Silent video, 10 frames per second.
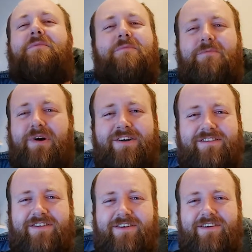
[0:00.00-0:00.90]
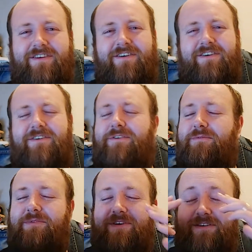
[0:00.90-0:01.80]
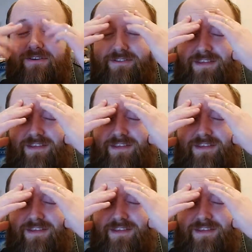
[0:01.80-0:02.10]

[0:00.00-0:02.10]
What? Oh my god,